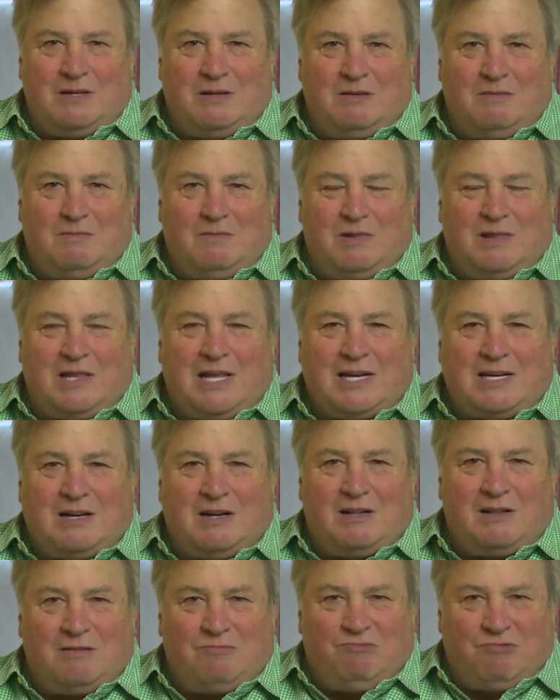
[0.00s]

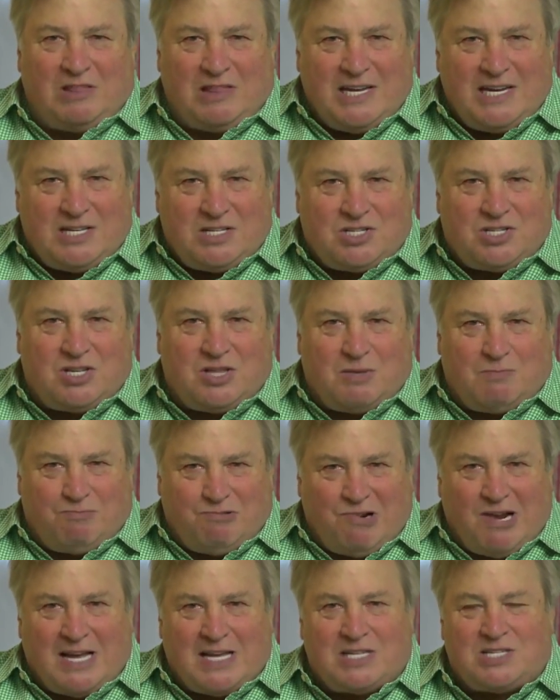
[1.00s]
leaked to the
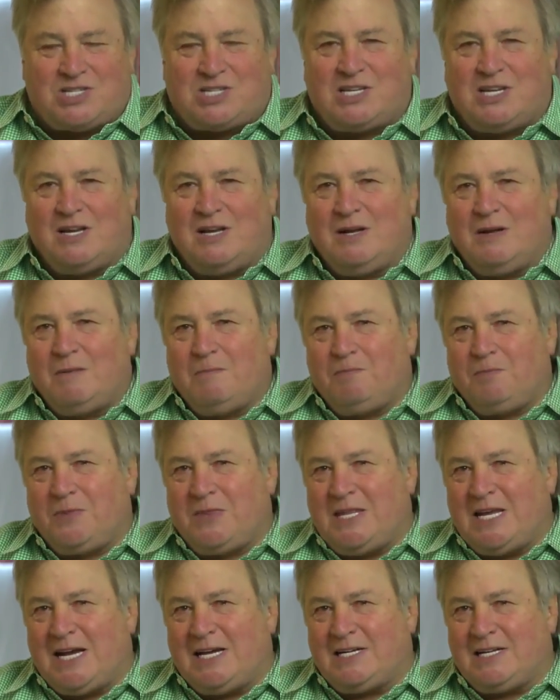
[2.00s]
press
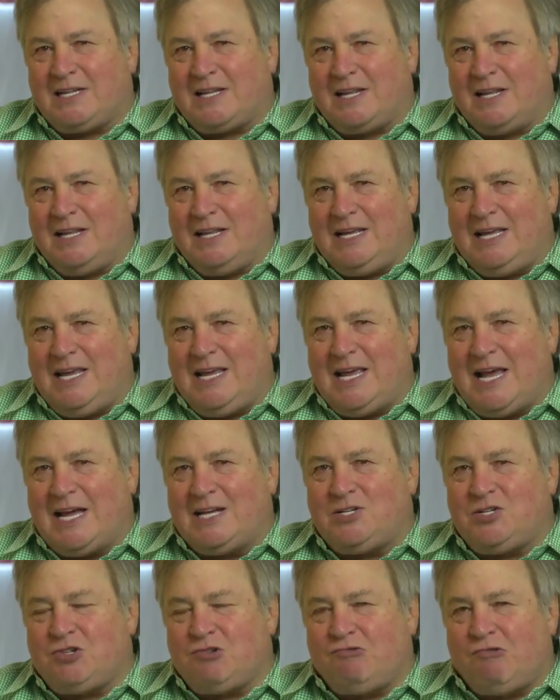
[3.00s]
that he
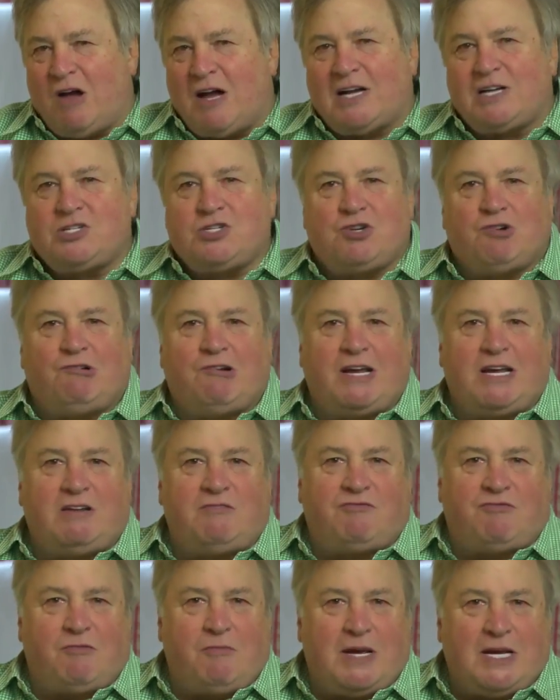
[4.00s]
had derogatory
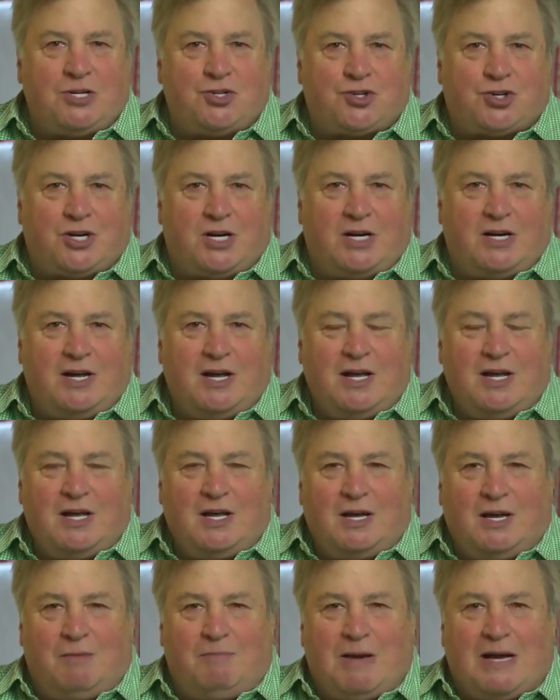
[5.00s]
information
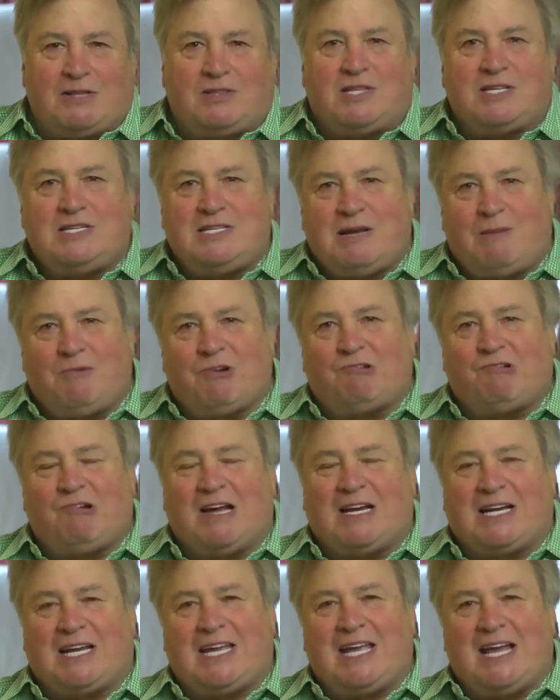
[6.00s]
about the
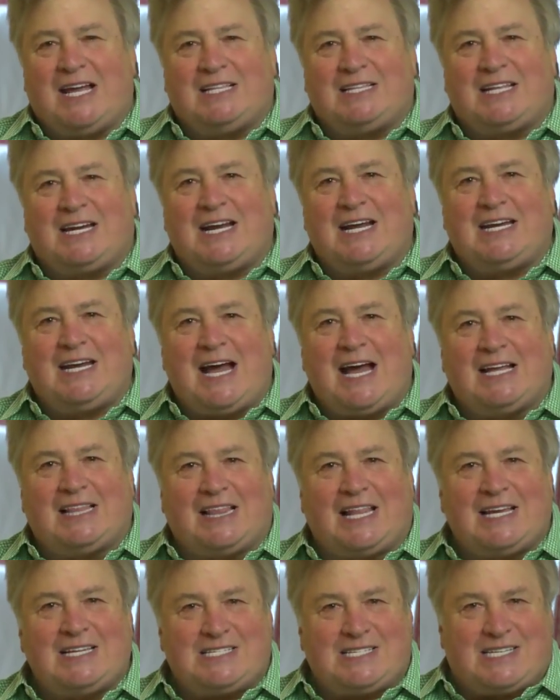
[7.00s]
Democratic candidate,
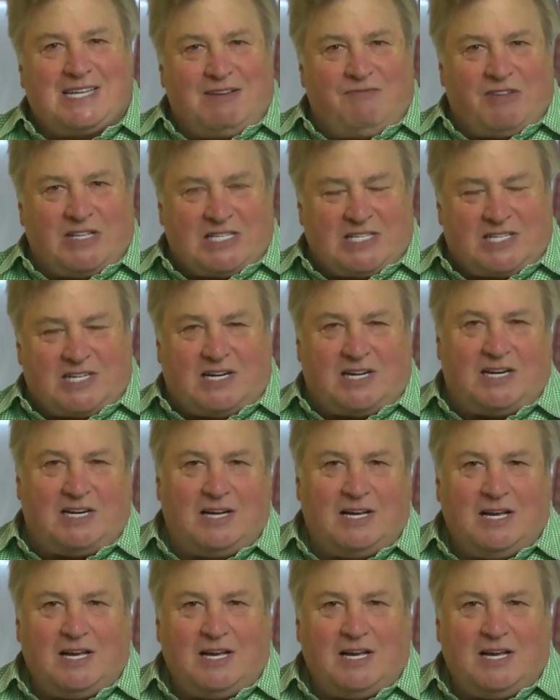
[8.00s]
Adlai Stevenson.